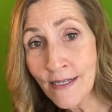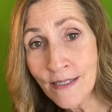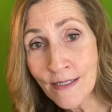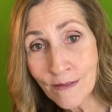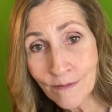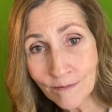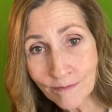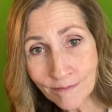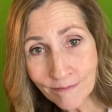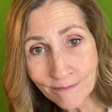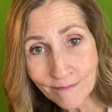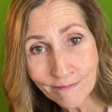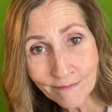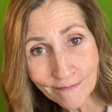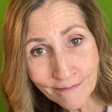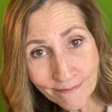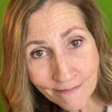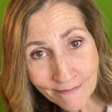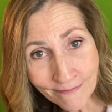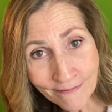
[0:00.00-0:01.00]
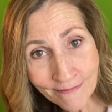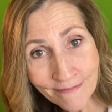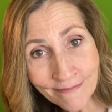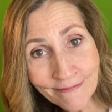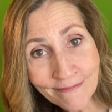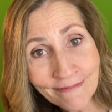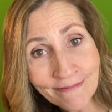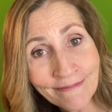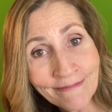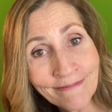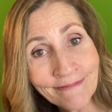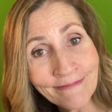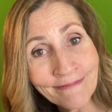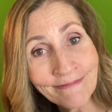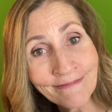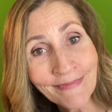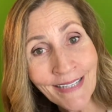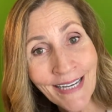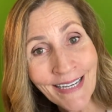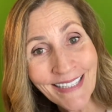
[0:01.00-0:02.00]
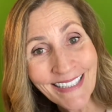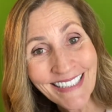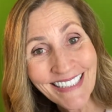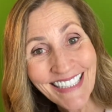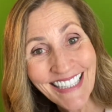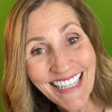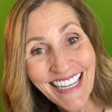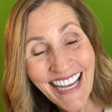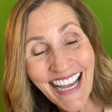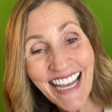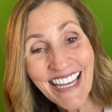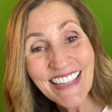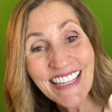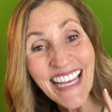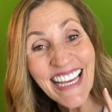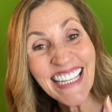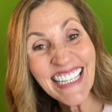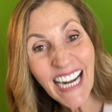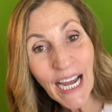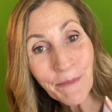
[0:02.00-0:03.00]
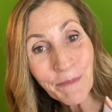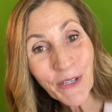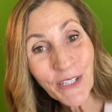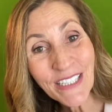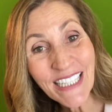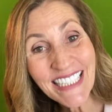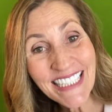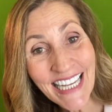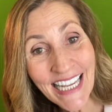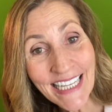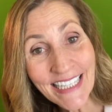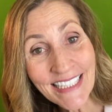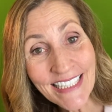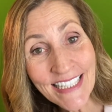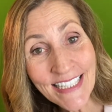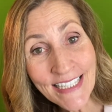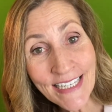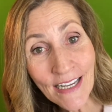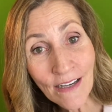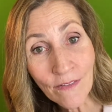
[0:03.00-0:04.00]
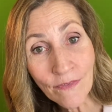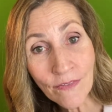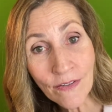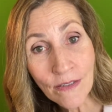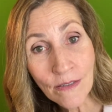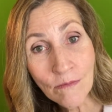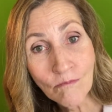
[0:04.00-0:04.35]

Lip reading: And then I'm going to take a sniff.